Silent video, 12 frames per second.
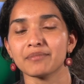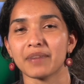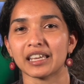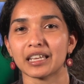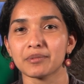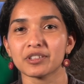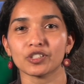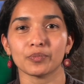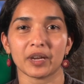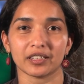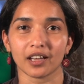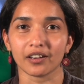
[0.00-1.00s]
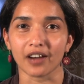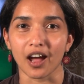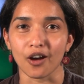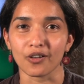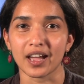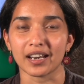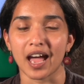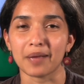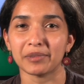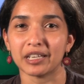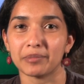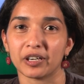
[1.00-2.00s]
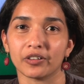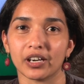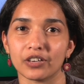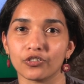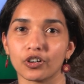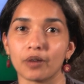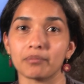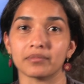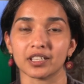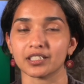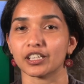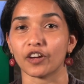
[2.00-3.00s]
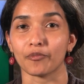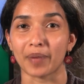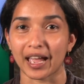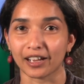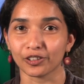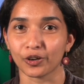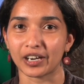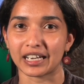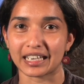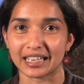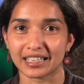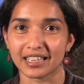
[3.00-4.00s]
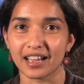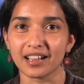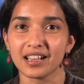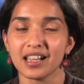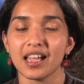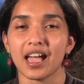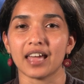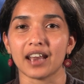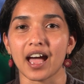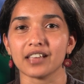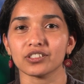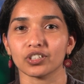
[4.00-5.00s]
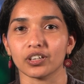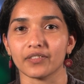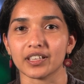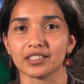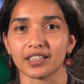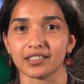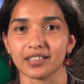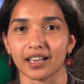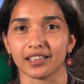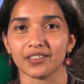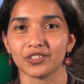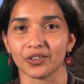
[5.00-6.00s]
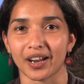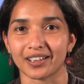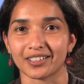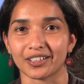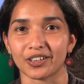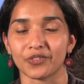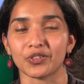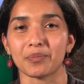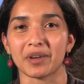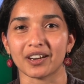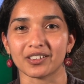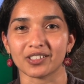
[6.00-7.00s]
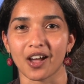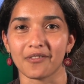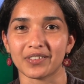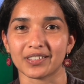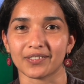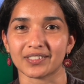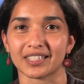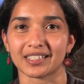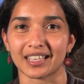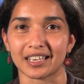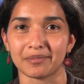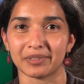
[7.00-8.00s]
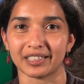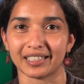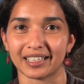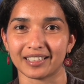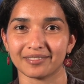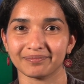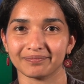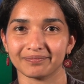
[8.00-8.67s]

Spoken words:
My name is Sumedha Rao, and I'm an immigrant from the city of Bangalore in India, and I serve as the executive director of the Mayor's Office of Sustainability.